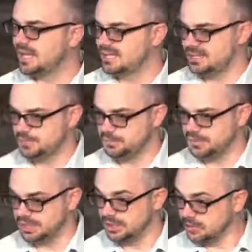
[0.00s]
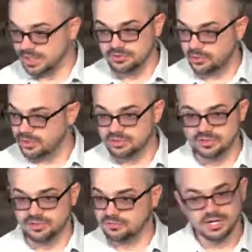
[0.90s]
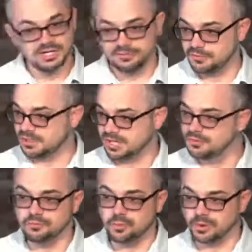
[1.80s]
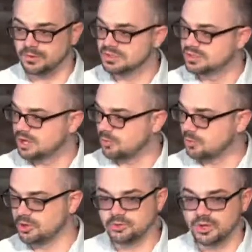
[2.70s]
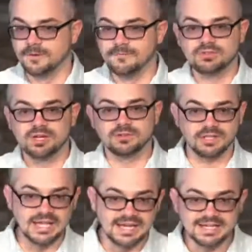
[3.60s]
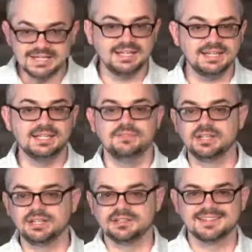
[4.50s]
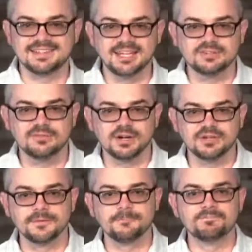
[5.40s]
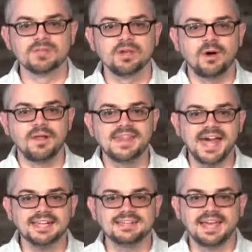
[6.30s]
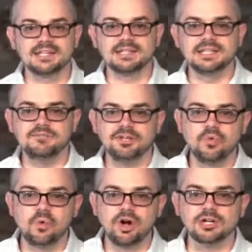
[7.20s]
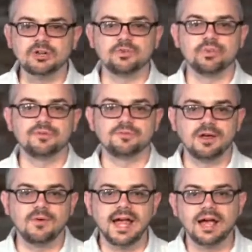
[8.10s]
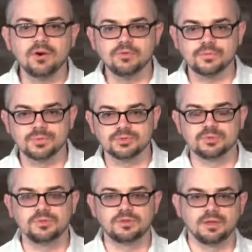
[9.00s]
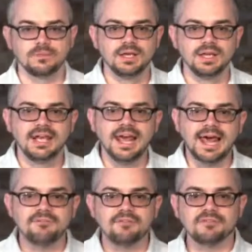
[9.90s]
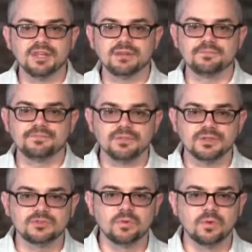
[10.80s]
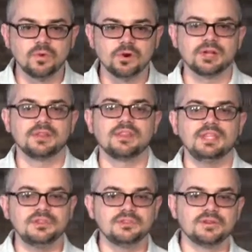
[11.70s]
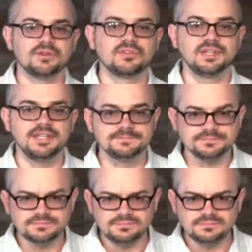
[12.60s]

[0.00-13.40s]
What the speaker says: at evening. Okay, so this is a very different kind of world. A world where there's light at evening. Let's look at the next verse. On that day, living waters will flow out from Jerusalem, half of it toward the eastern sea,